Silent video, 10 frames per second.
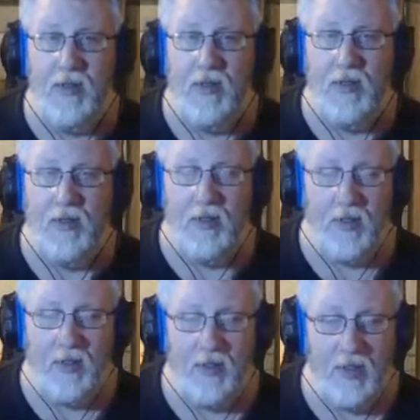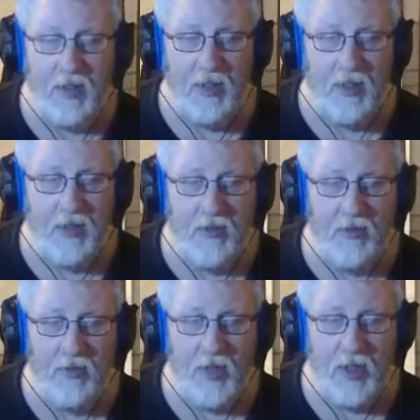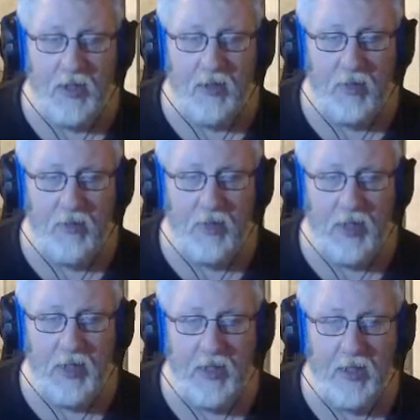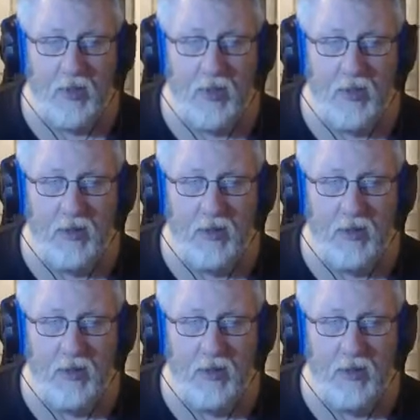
and I don't know whether they're going to play another one.